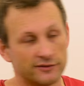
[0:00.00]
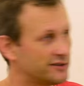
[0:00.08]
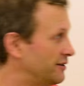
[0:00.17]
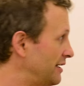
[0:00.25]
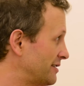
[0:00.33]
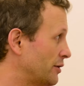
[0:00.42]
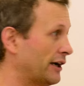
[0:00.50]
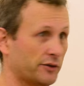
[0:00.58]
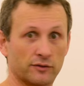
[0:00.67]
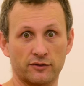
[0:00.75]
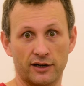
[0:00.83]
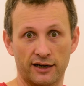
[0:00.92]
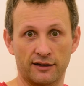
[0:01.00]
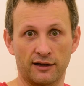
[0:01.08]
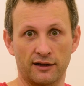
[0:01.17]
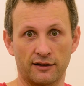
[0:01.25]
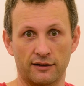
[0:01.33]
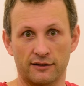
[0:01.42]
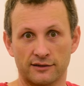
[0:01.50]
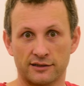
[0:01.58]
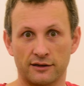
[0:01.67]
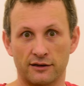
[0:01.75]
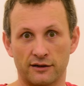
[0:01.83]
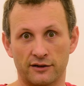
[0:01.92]
So that's quite cool, right?
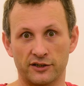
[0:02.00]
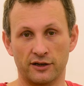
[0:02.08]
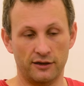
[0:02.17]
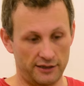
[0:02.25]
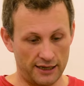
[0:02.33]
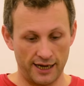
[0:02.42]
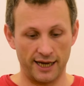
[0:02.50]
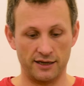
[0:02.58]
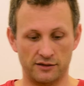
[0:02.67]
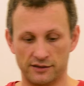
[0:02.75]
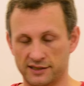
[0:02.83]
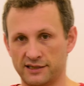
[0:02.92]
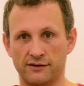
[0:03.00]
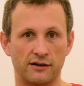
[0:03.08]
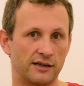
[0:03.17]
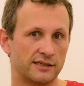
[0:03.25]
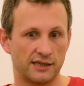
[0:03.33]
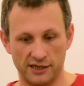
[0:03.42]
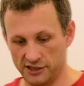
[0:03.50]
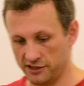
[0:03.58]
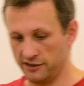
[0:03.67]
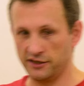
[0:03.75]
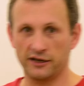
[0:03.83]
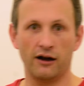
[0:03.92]
So you've got light, you've got
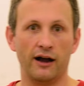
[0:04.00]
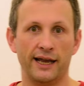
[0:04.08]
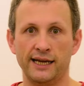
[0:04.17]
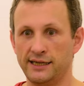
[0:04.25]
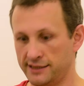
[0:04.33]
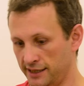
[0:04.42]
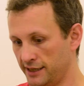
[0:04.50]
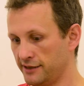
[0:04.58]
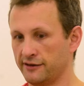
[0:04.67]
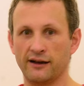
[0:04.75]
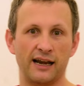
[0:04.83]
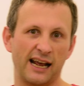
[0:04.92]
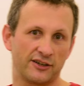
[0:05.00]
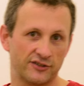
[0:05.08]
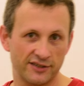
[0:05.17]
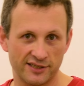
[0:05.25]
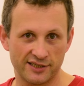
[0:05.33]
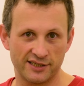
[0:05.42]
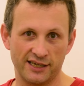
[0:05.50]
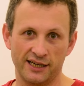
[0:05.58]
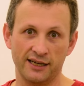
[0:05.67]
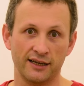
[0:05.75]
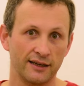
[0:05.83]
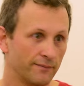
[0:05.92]
sterilization, you've got heating, you've got
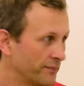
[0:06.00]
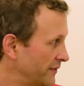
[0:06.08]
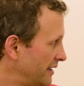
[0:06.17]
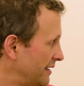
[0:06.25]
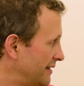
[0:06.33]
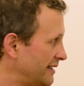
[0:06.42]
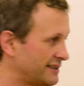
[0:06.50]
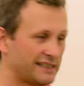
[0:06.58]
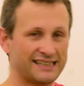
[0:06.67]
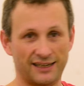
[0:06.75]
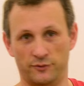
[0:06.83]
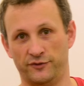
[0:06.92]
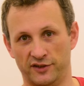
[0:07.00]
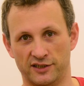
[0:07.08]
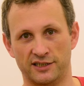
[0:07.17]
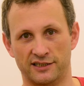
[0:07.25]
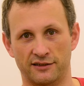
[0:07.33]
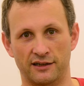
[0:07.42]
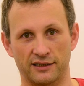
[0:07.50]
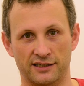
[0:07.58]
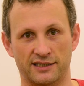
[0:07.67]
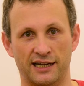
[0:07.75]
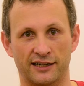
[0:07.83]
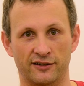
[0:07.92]
electricity. This is how versatile
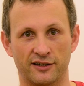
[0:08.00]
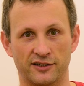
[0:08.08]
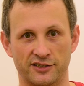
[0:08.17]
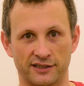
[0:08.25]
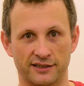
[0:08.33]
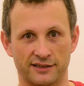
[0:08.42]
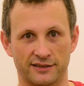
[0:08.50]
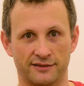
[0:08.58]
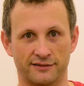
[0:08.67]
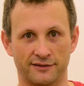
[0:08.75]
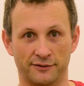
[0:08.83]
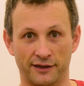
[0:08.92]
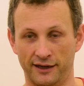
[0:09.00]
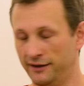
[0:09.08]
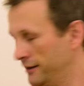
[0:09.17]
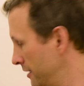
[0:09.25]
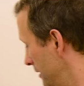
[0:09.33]
this technology is, okay?